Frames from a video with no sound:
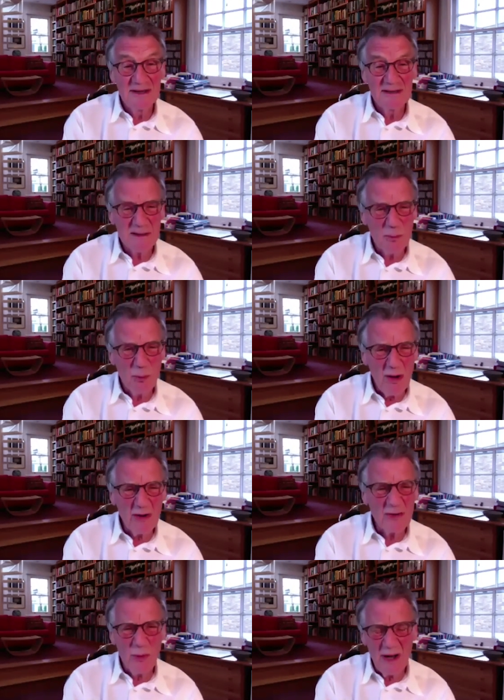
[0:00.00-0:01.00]
So said,
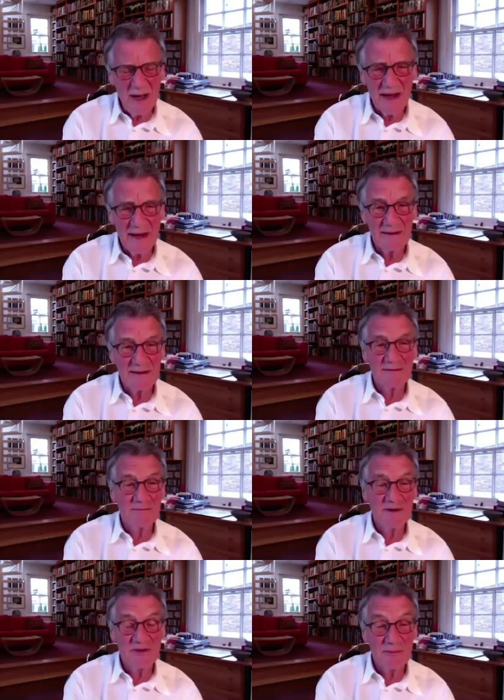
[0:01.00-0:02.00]
What? Why?
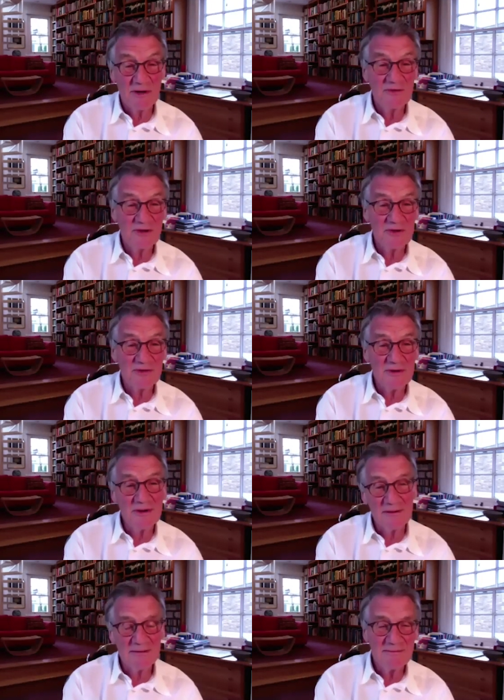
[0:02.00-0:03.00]
And we said, Well, it's just, you
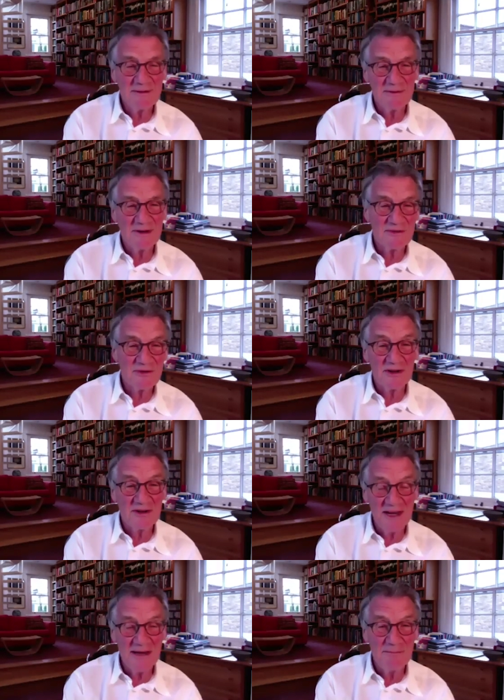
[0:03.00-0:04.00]
know, that's our
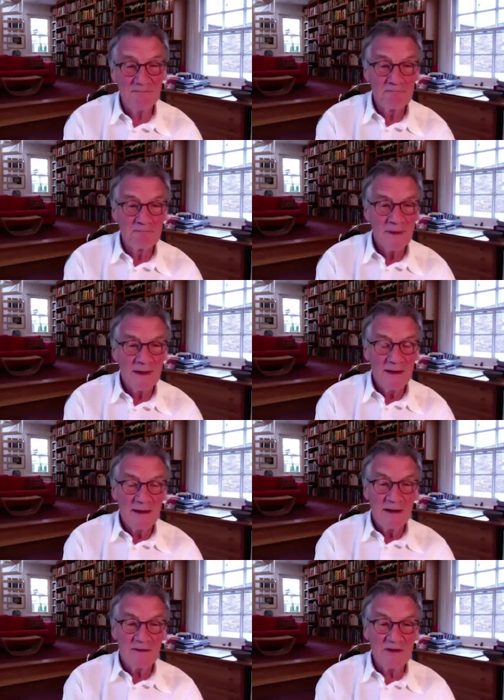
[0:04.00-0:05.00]
name.
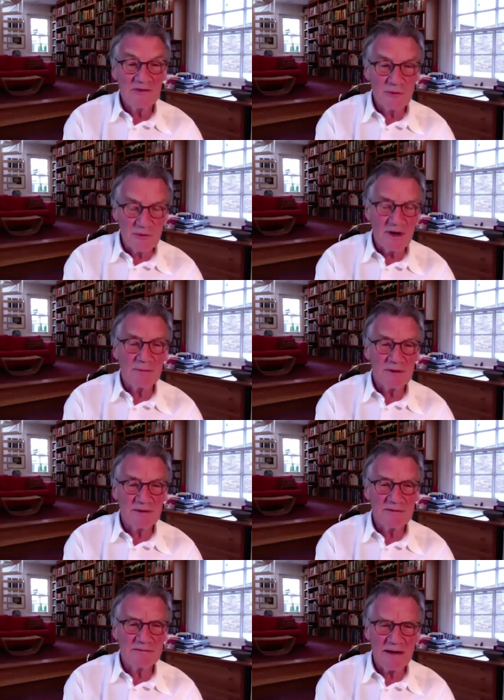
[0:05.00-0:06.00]
And they said, All right,
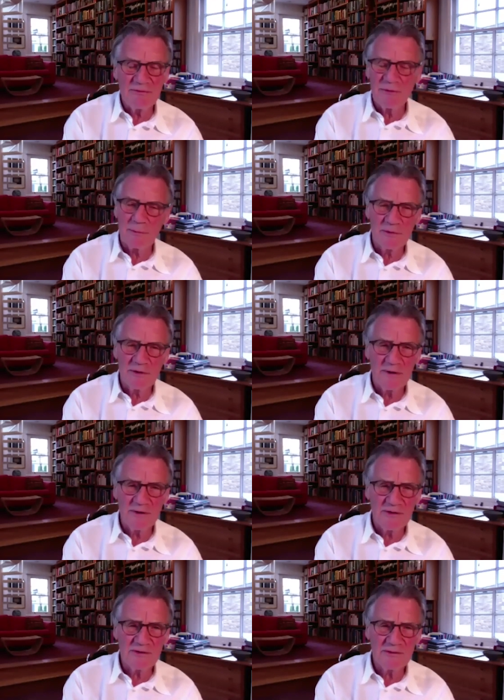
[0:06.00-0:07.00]
but everyone will know
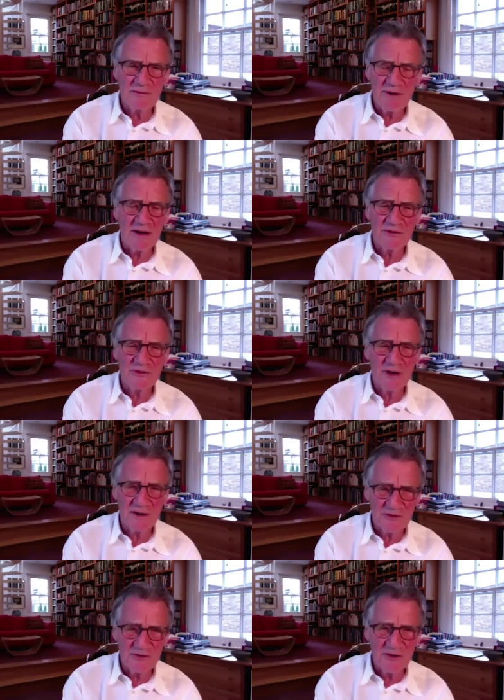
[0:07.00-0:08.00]
it as Flying
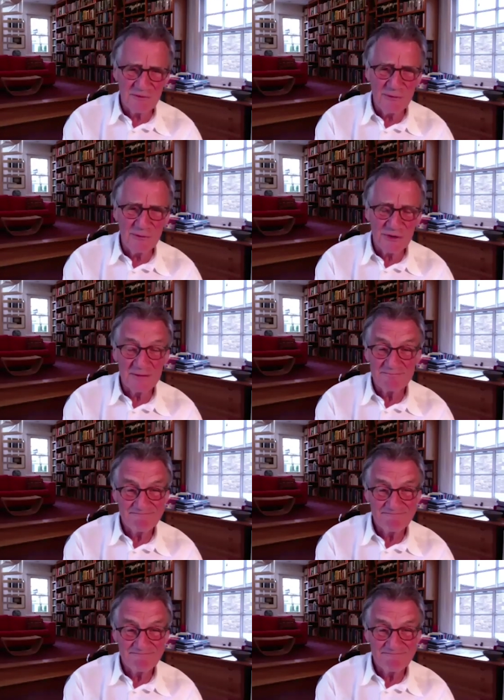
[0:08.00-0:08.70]
Circus in the future.